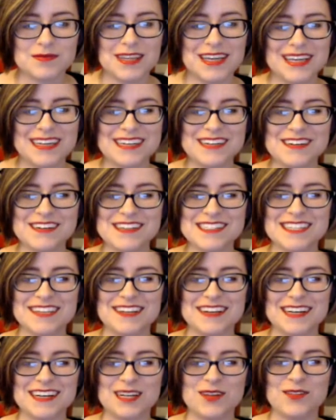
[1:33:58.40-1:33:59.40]
I know, it's a
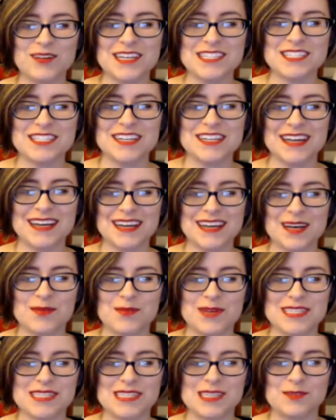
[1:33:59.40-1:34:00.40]
hard question. I got
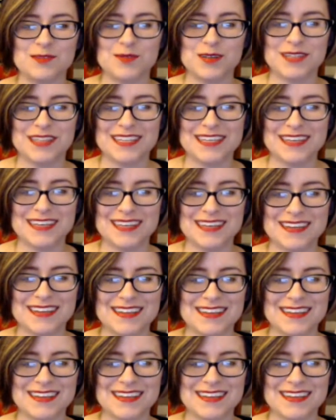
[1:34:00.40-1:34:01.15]
myself with it.